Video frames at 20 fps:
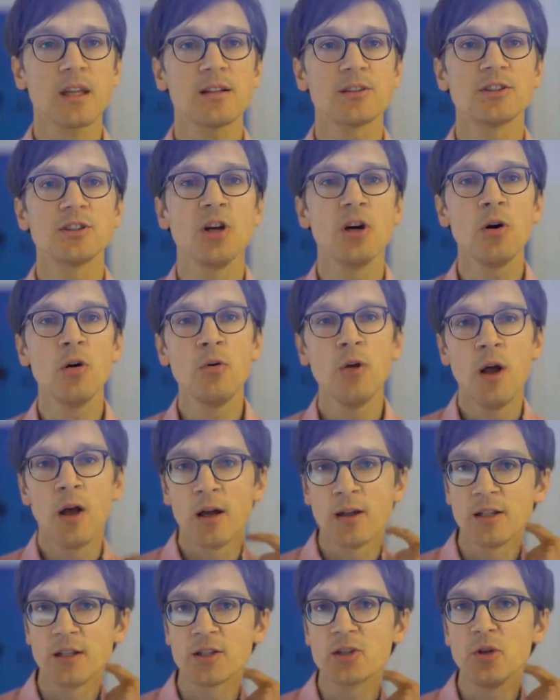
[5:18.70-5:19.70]
So
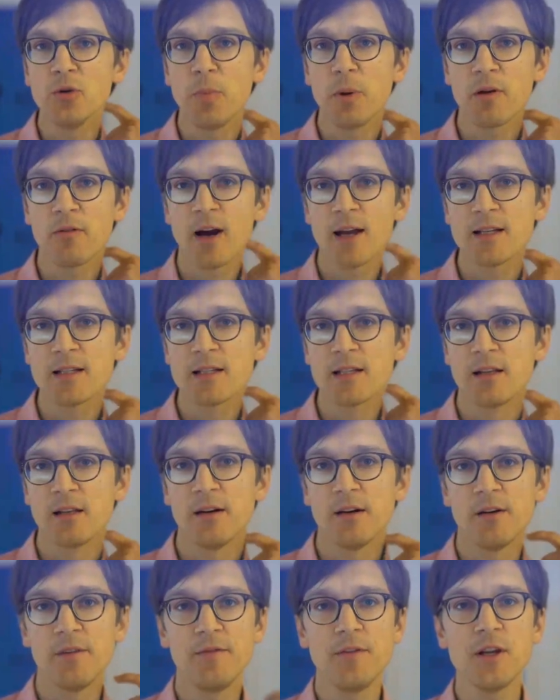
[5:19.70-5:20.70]
the supervised
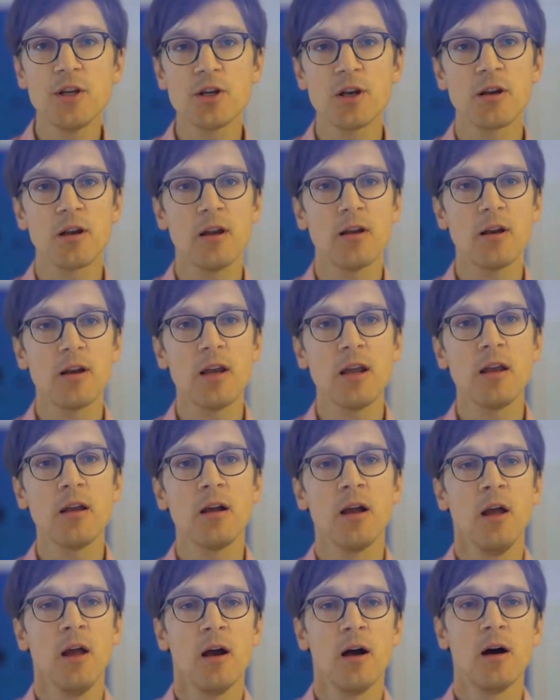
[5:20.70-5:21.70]
uh, feature
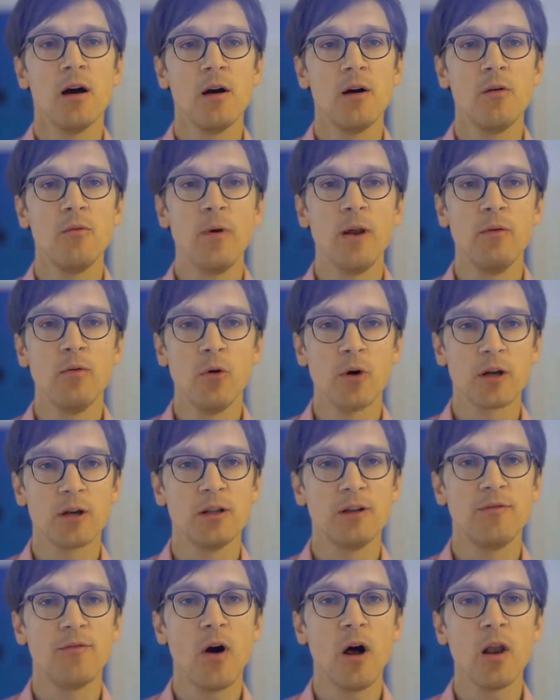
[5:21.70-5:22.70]
learning uh, will work
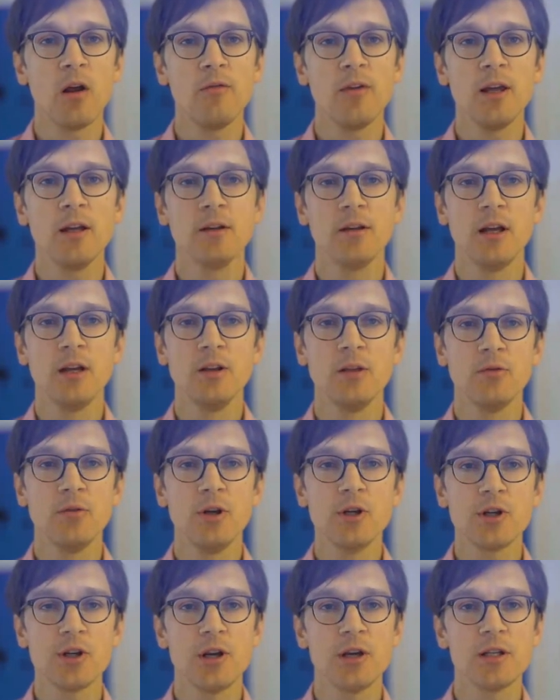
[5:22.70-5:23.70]
the following. The
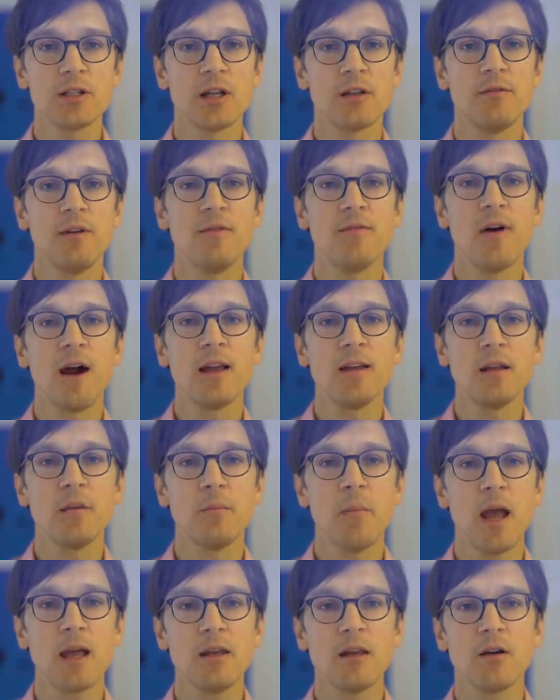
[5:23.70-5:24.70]
intuition is that we find
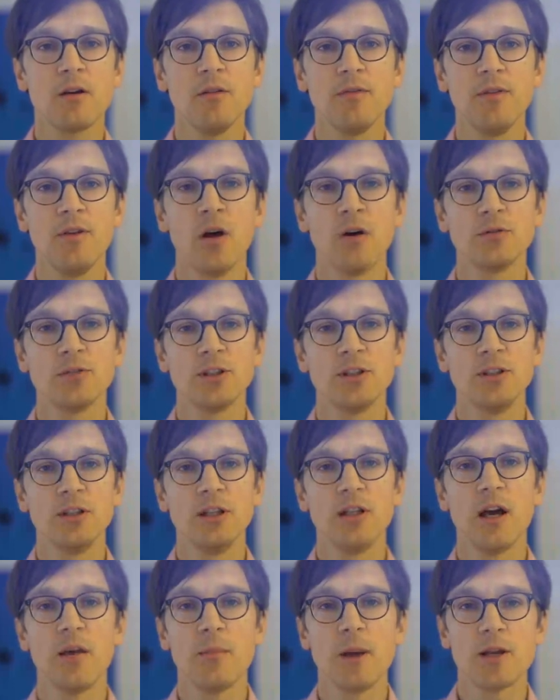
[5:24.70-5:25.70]
embedding of nodes in
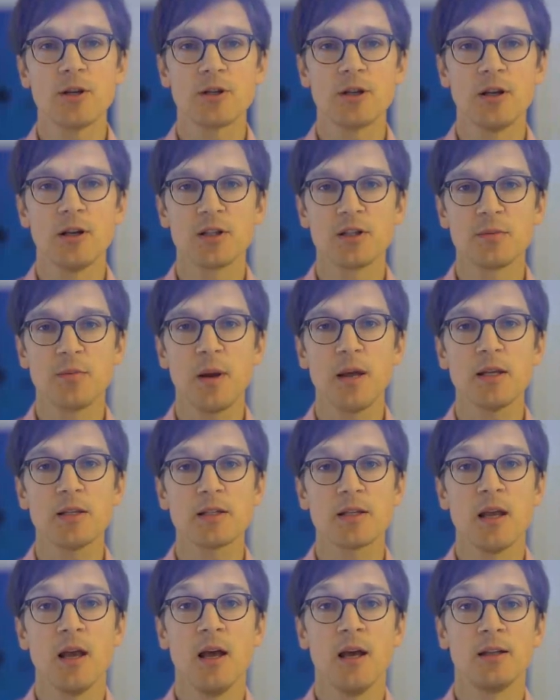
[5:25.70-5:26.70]
d-dimensional
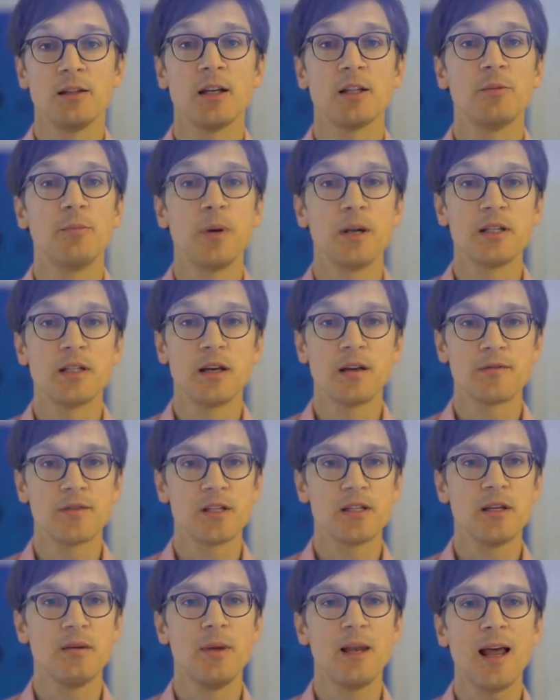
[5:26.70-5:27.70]
space that preserves
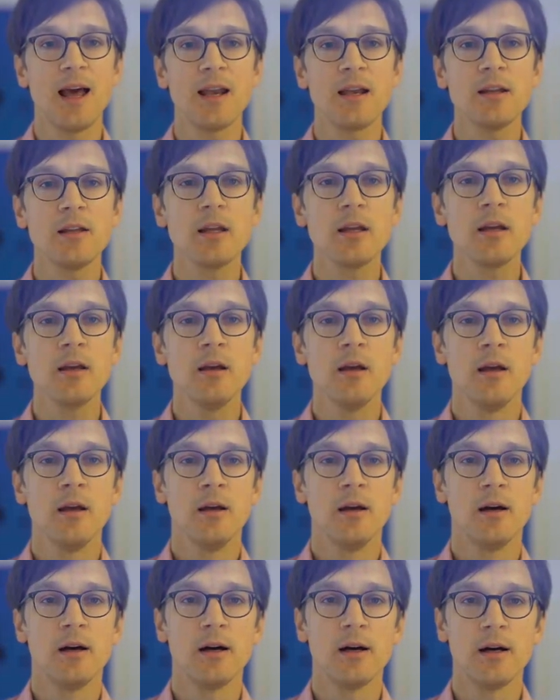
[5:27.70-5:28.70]
similarity.
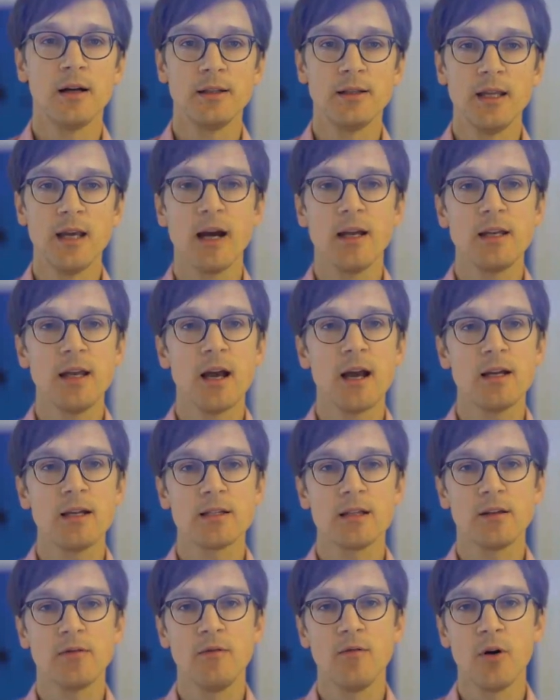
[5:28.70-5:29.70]
Uh, the idea
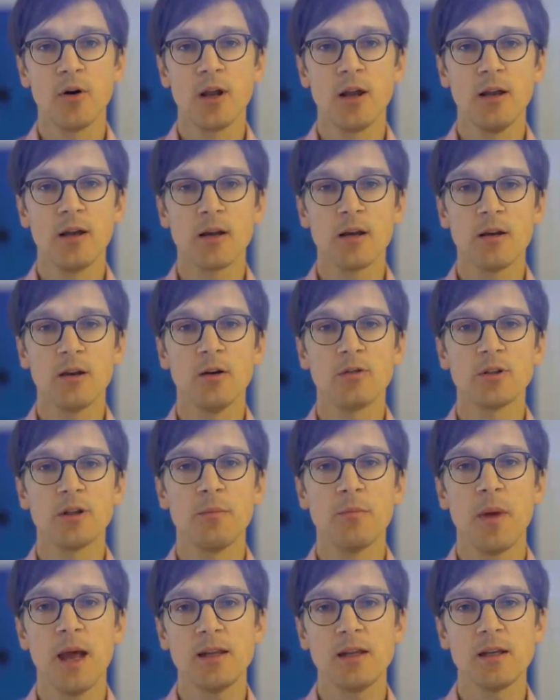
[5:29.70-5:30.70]
is that we want to learn node
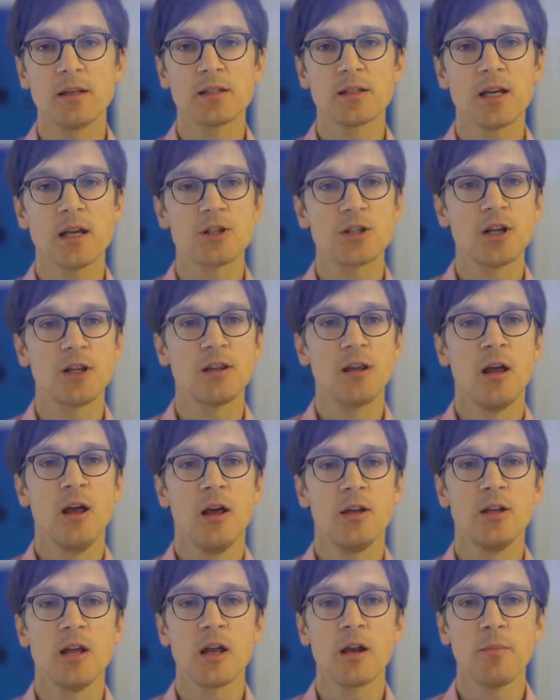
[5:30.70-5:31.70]
embedding such that
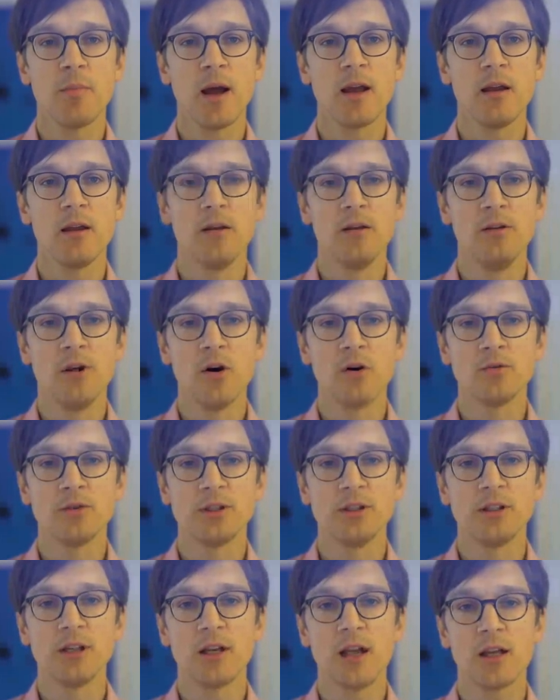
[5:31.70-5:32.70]
nearby nodes
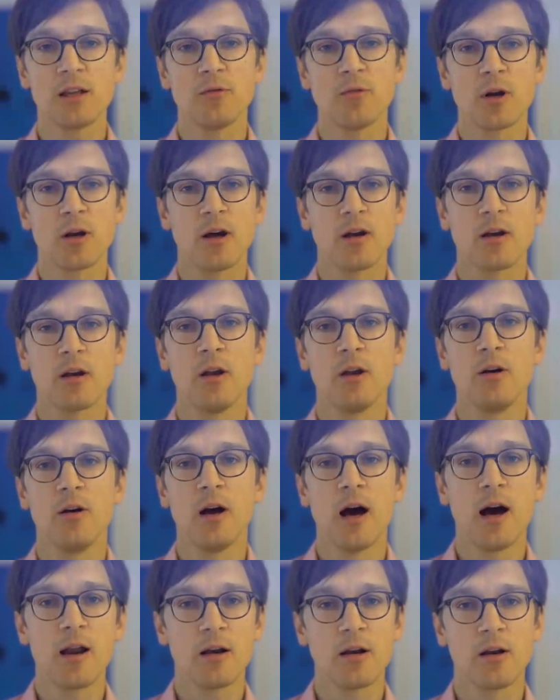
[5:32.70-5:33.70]
in the network are,
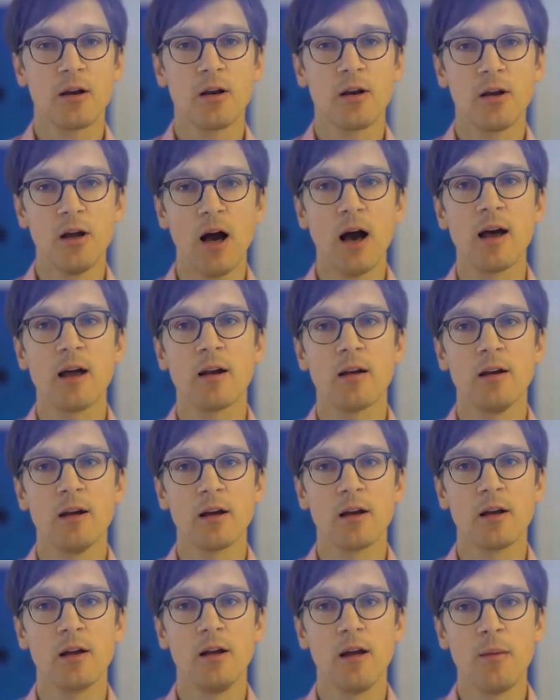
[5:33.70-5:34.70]
are, are
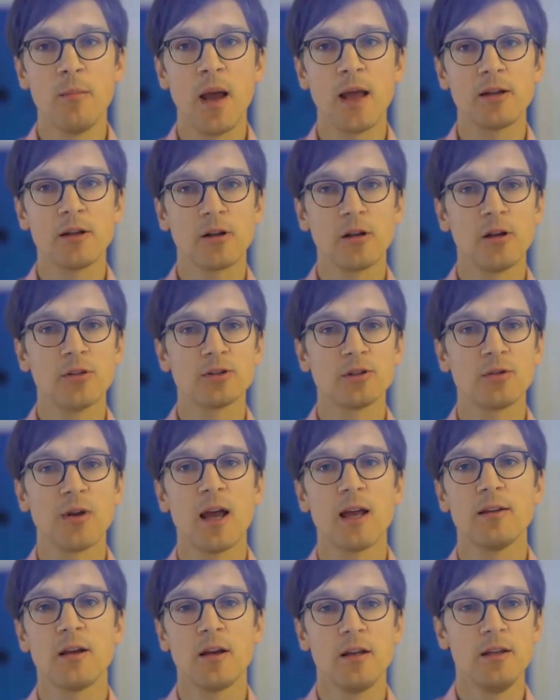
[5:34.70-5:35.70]
uh, embedded close
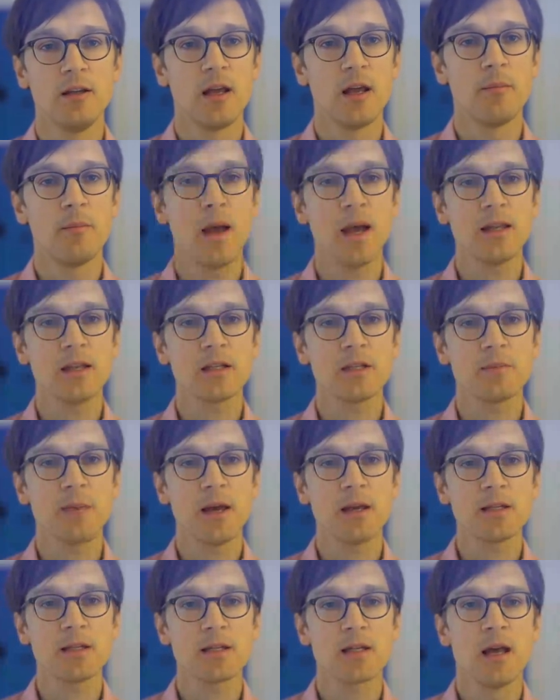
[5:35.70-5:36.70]
together in the embedding
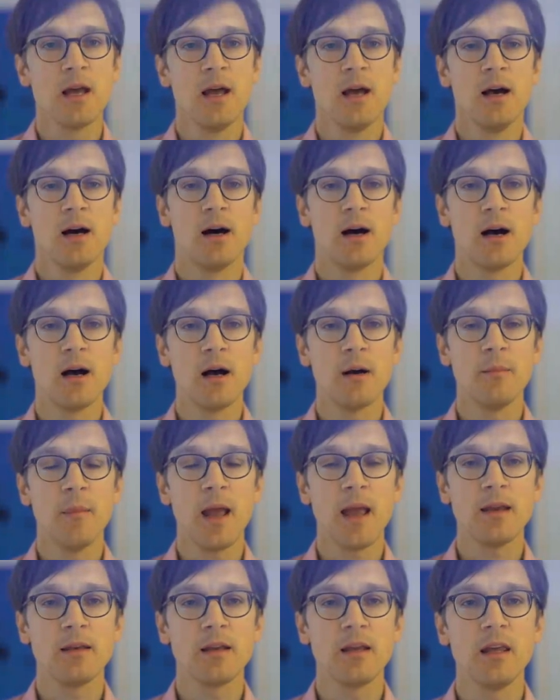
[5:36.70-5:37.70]
space. Um,
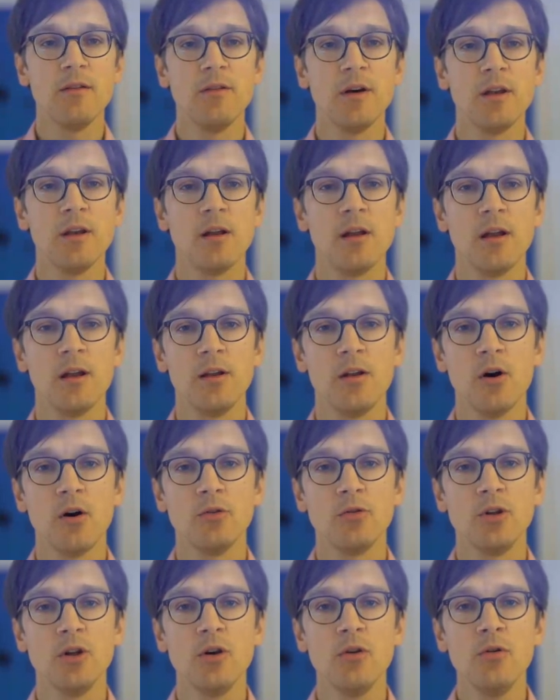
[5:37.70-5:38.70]
and given uh,
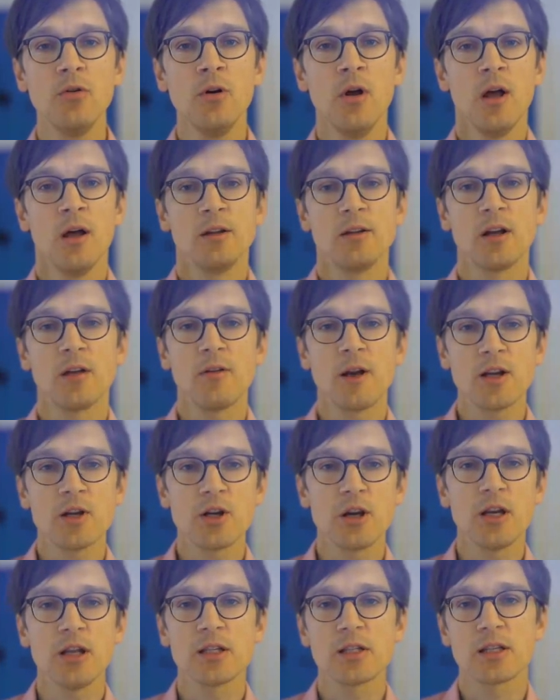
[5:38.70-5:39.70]
node u, the
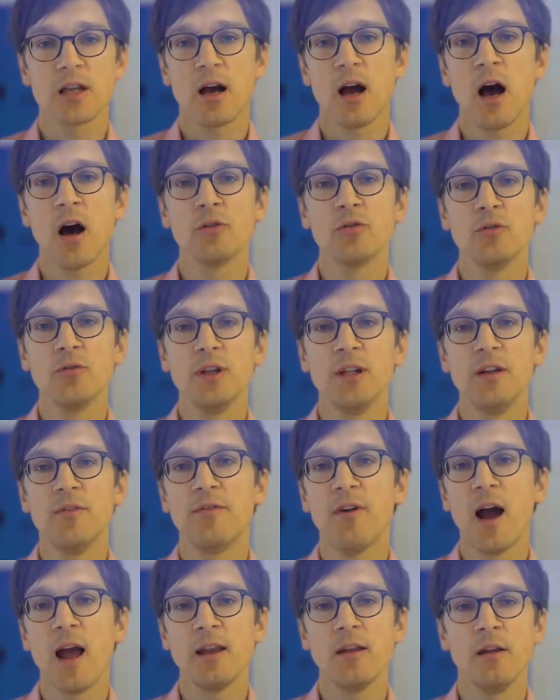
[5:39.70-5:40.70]
question is, how do we
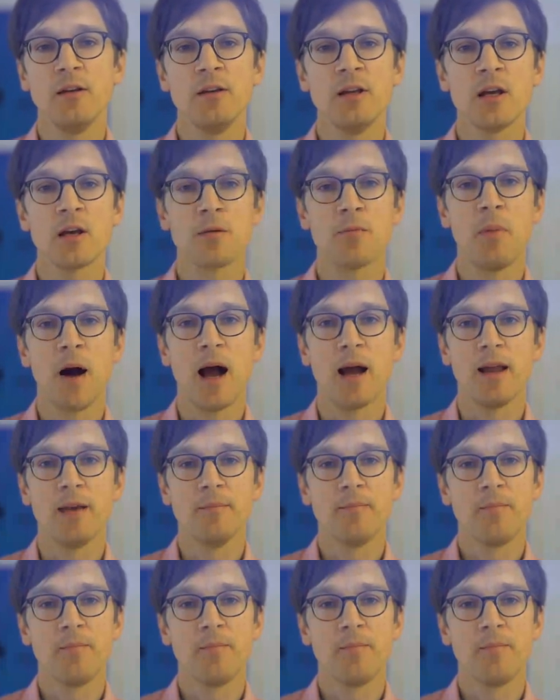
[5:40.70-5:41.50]
define nearby?